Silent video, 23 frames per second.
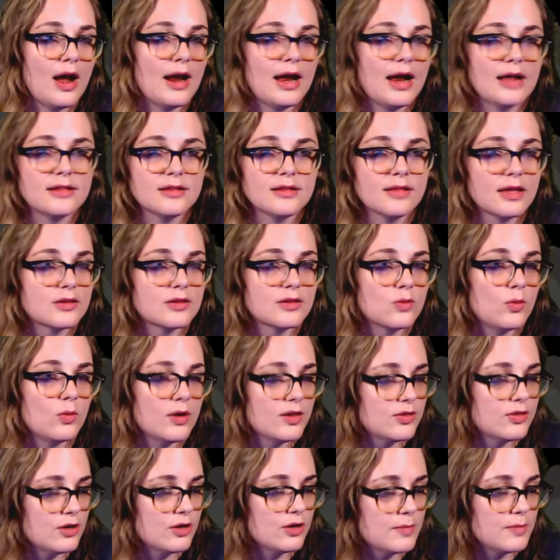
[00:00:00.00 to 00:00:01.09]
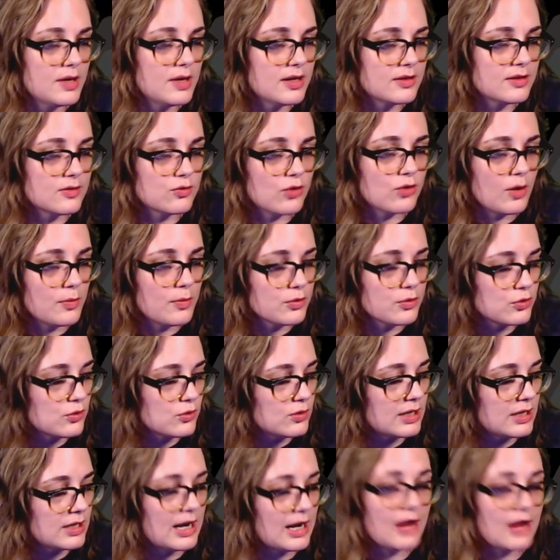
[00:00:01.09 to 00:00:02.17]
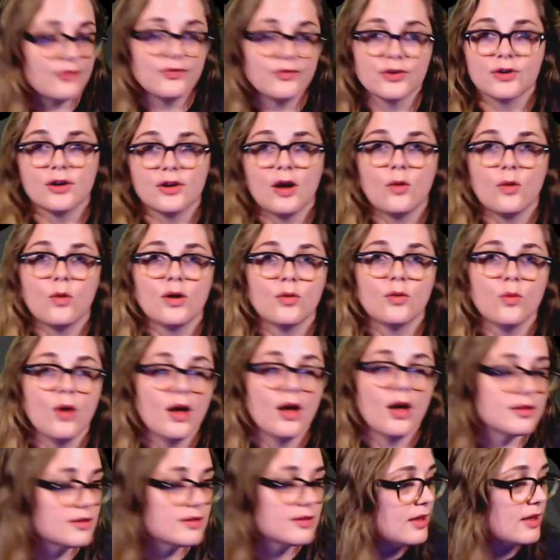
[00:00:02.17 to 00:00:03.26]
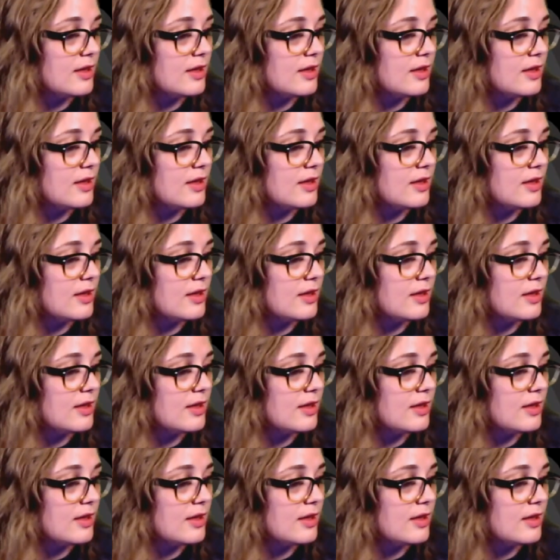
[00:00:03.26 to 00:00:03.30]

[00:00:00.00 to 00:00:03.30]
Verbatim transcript: I did like 20 30 minutes of troubleshooting and I figured out what it was.